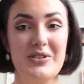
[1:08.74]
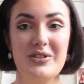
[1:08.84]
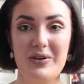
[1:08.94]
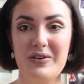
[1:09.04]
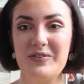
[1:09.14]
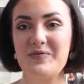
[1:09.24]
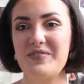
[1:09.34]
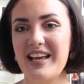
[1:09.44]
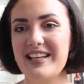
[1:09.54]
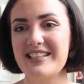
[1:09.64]
So
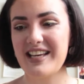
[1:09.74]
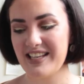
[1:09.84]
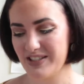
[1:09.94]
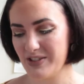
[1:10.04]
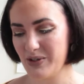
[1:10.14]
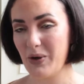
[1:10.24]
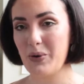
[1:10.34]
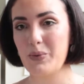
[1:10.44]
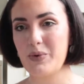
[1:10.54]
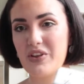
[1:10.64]
I decided to go
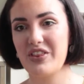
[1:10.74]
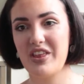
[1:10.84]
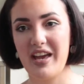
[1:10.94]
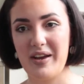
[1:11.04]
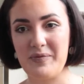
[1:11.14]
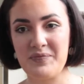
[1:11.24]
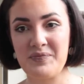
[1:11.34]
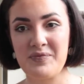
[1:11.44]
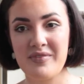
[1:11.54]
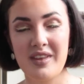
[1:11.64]
with the
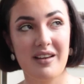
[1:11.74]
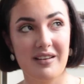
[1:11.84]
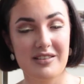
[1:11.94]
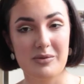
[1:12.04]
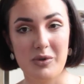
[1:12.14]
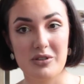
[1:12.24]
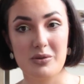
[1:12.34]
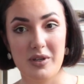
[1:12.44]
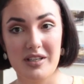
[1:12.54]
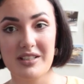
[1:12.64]
smallest
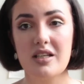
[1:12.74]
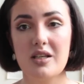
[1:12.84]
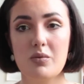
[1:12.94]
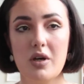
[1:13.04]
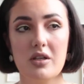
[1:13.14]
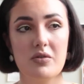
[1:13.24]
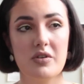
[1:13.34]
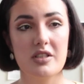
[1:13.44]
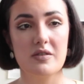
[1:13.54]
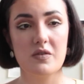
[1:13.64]
one. In one of
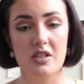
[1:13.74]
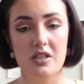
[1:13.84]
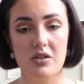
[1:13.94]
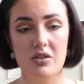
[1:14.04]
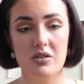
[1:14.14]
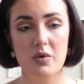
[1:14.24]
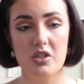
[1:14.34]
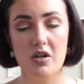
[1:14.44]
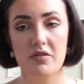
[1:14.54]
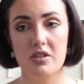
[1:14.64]
his videos, when
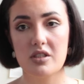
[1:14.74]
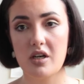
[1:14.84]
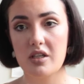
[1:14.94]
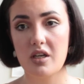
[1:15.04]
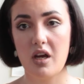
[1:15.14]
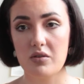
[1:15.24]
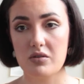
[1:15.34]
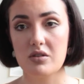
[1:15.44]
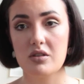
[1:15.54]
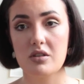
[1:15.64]
Jeffree Star
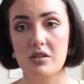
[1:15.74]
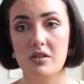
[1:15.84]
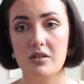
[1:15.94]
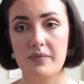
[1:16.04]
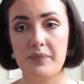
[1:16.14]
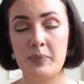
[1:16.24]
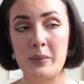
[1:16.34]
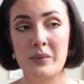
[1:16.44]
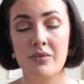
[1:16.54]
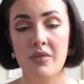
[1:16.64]
announced
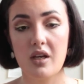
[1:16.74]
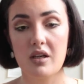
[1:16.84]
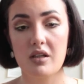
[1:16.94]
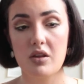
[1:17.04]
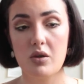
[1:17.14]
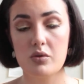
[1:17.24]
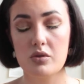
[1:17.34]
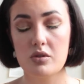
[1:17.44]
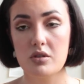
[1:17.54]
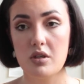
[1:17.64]

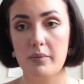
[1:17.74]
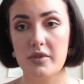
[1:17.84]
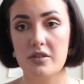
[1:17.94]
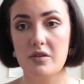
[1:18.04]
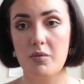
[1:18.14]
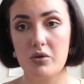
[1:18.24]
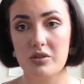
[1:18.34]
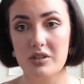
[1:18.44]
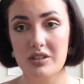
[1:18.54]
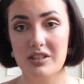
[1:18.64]
those mystery
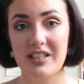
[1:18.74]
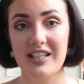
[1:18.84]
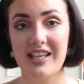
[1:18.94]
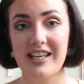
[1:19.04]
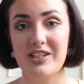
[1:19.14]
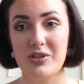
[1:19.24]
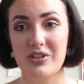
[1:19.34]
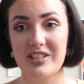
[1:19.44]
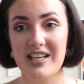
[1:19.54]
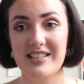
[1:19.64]
boxes, he
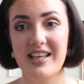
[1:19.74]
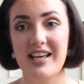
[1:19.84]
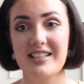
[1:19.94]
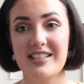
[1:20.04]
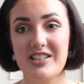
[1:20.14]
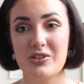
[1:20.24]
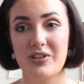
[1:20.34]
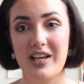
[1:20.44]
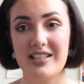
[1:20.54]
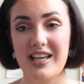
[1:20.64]
told us that it should
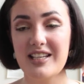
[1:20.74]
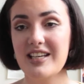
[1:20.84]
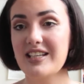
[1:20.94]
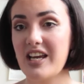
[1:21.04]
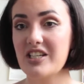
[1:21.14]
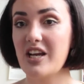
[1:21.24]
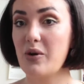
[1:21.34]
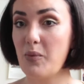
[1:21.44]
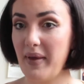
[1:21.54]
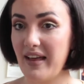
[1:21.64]
contain an
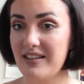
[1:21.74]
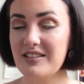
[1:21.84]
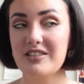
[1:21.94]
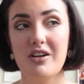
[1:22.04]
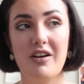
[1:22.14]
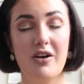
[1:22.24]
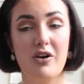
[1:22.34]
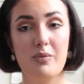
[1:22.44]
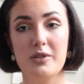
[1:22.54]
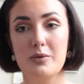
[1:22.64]
eyeshadow palette, so I
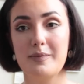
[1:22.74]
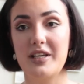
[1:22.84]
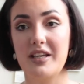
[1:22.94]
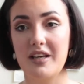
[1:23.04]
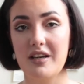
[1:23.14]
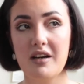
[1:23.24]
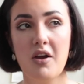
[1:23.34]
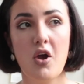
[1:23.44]
hope it will be here.